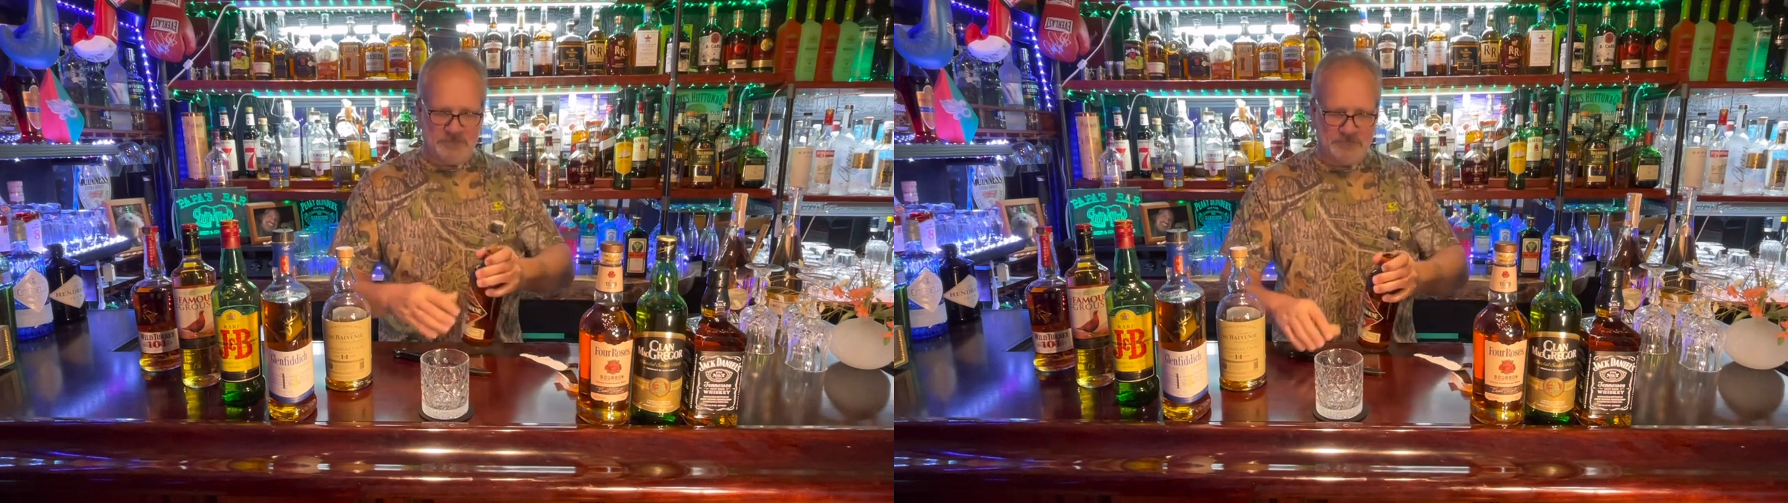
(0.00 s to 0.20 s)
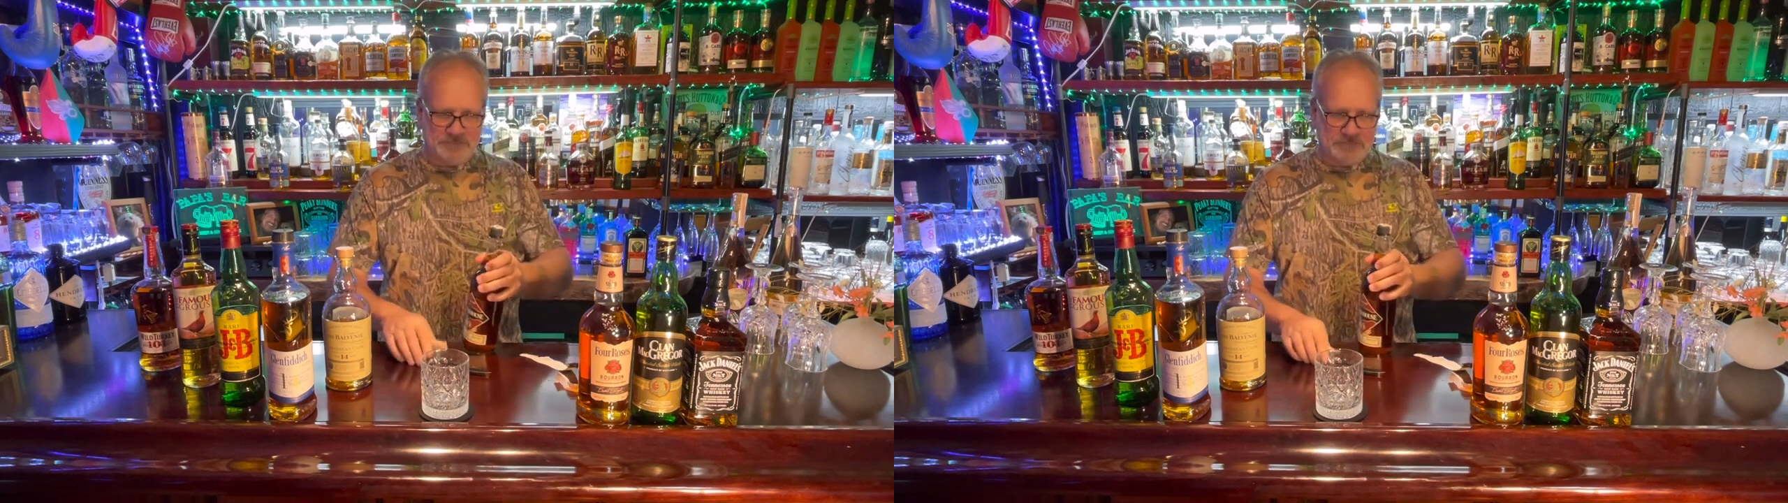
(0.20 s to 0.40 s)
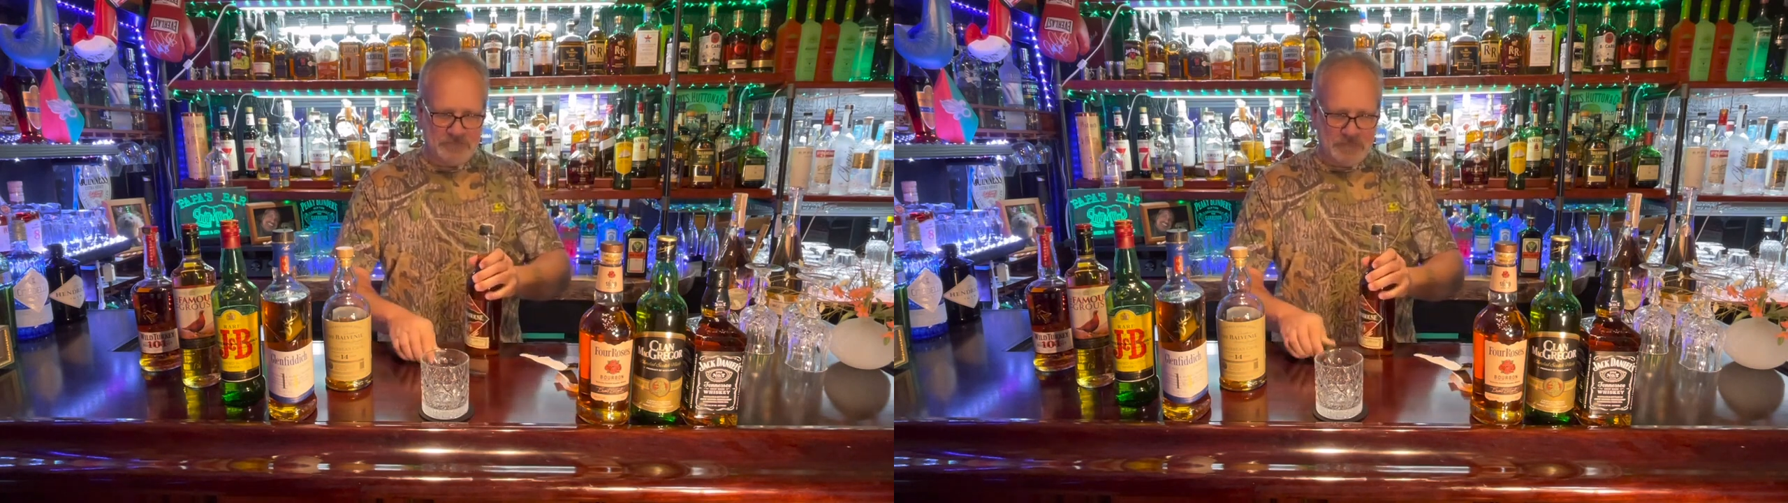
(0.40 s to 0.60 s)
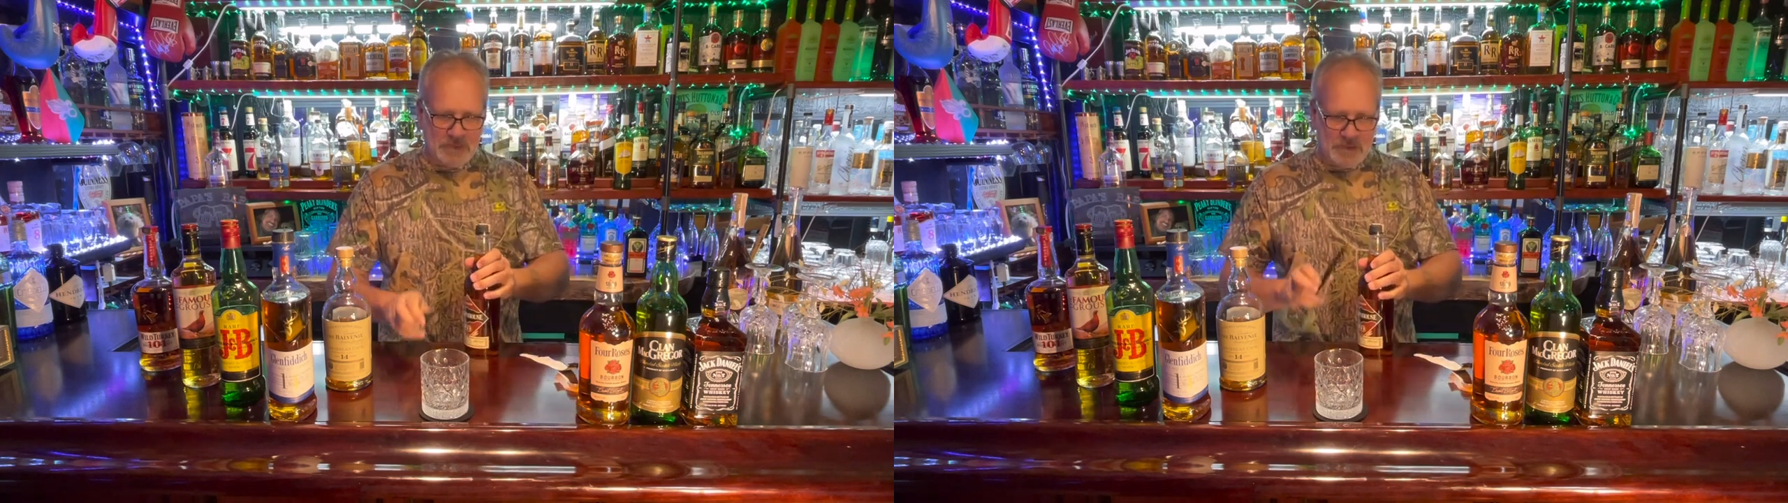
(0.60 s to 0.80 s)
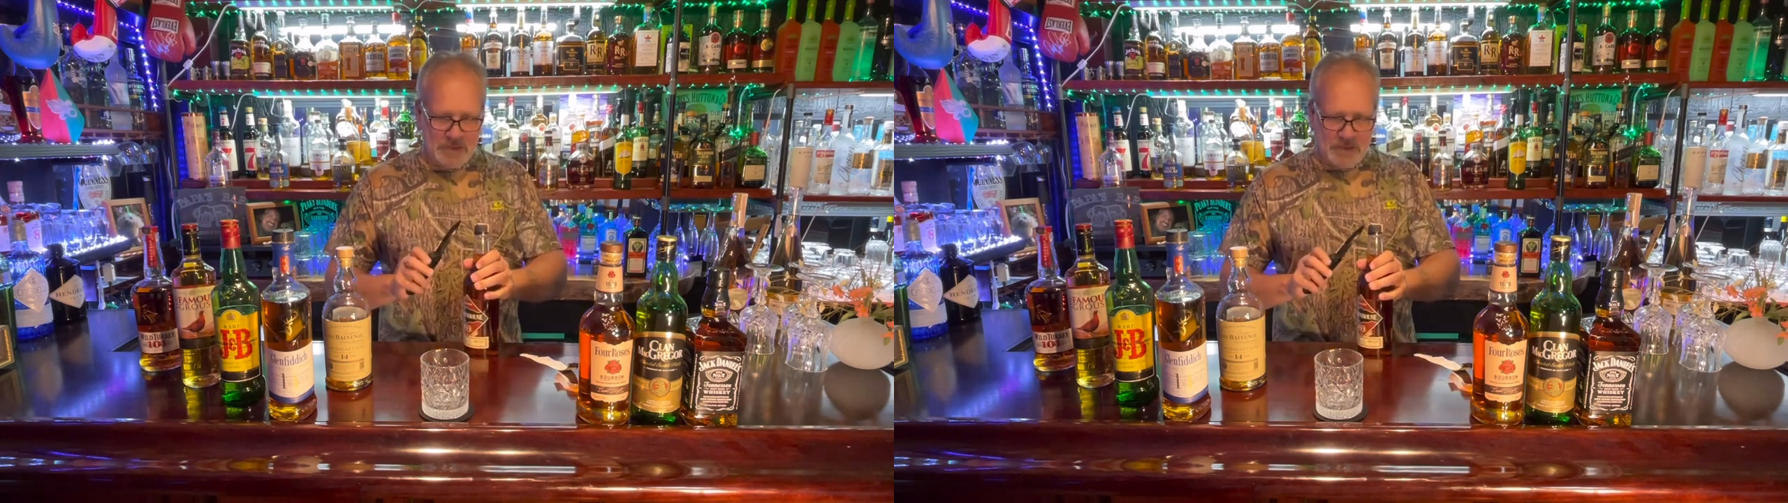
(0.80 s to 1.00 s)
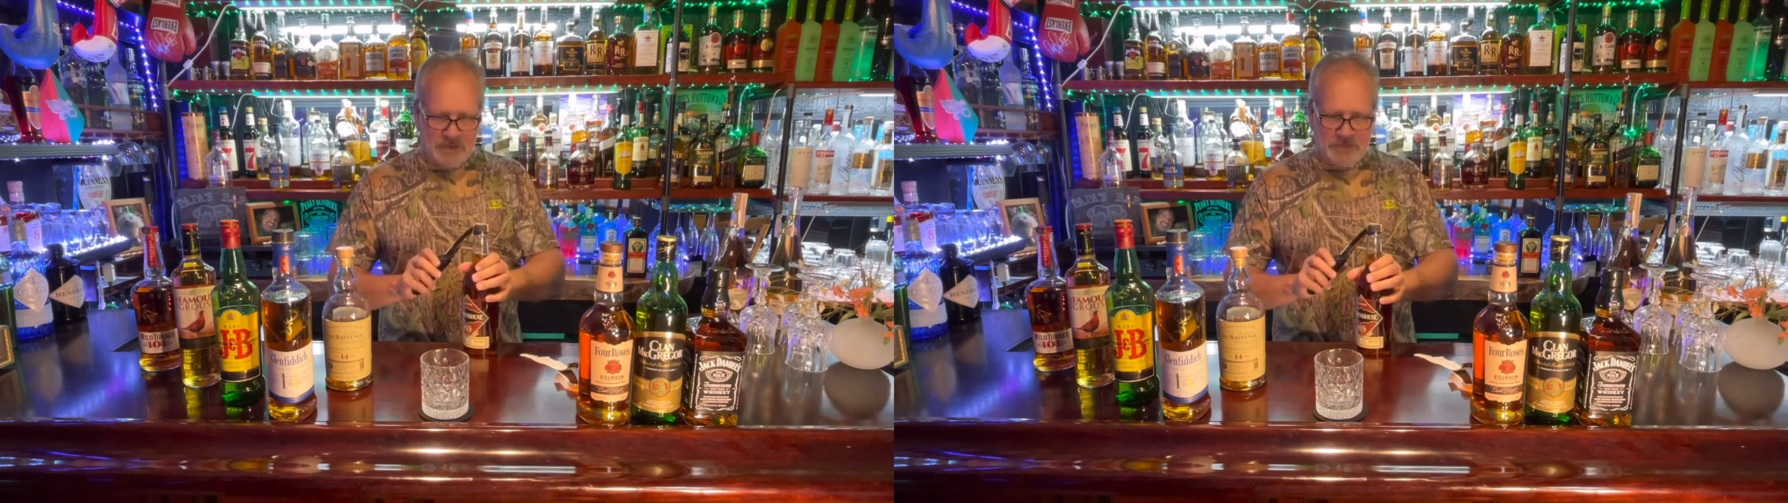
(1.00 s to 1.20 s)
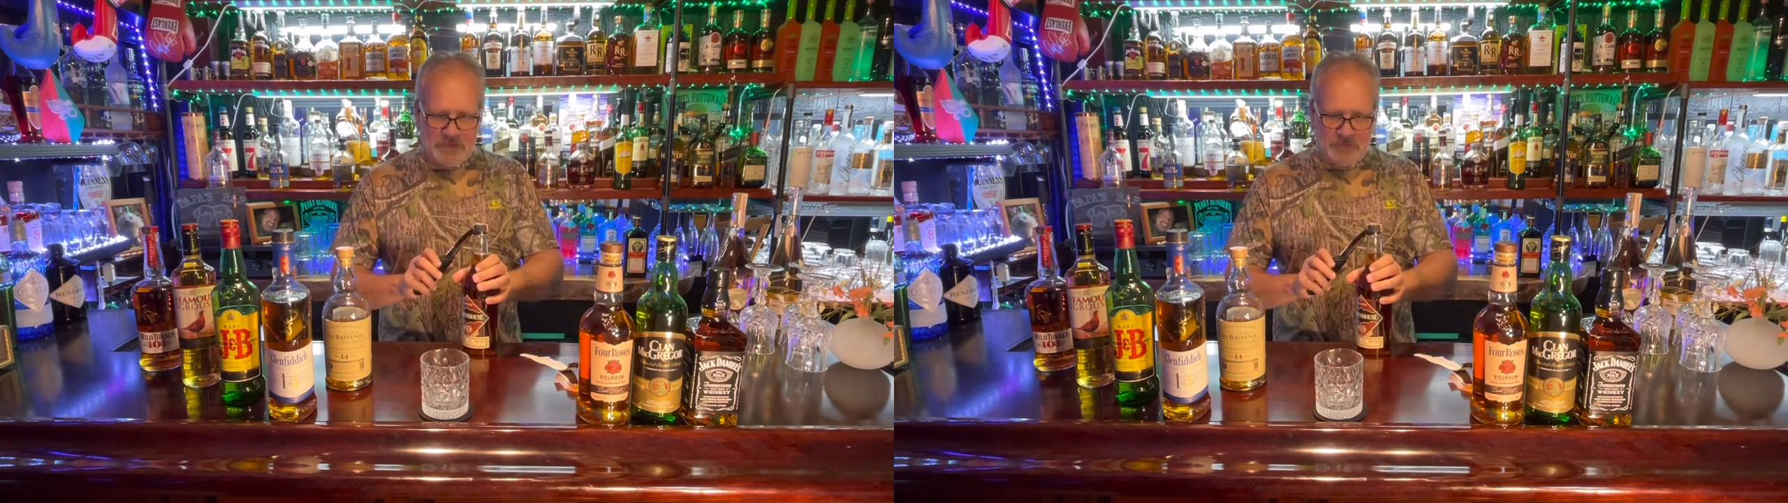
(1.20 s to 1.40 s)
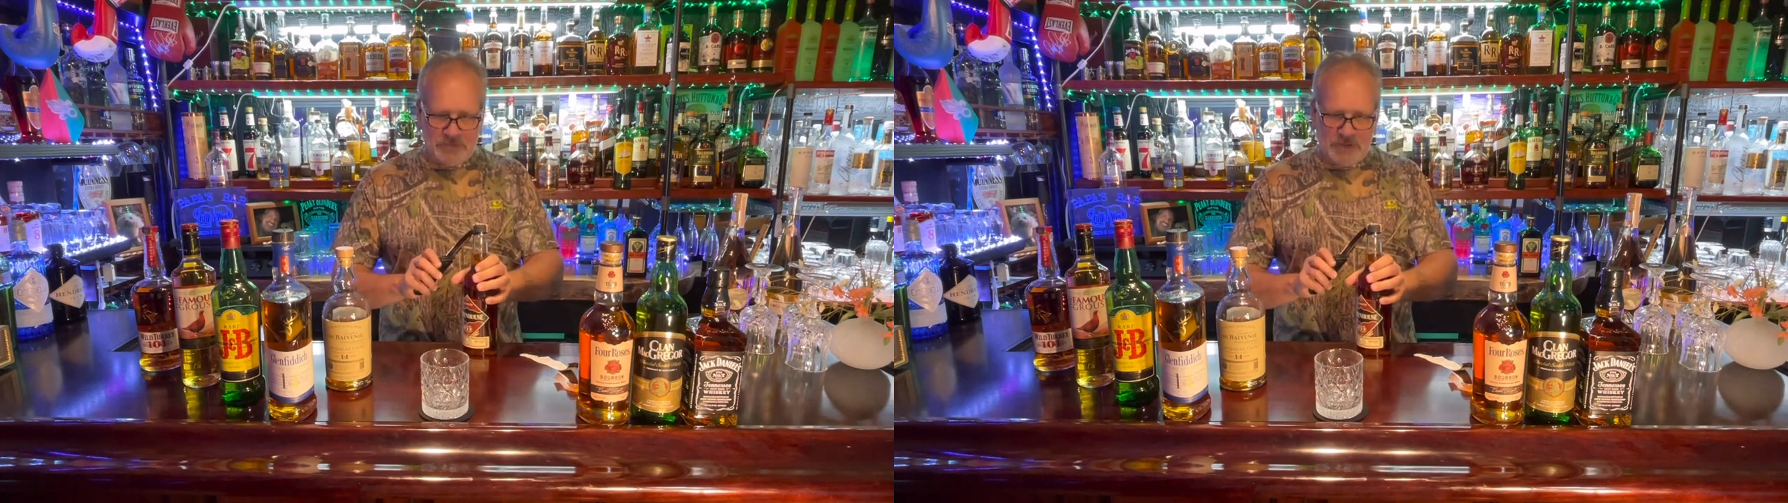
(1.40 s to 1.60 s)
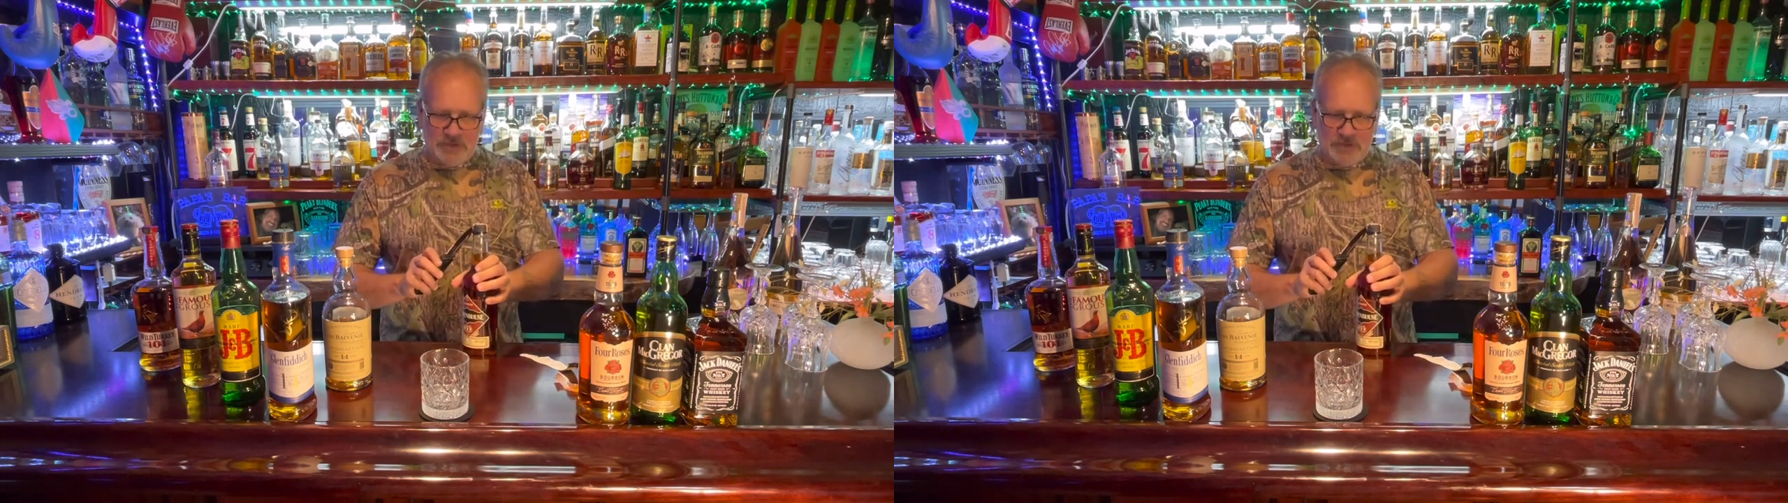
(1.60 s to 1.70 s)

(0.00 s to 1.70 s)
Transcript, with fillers: I think it was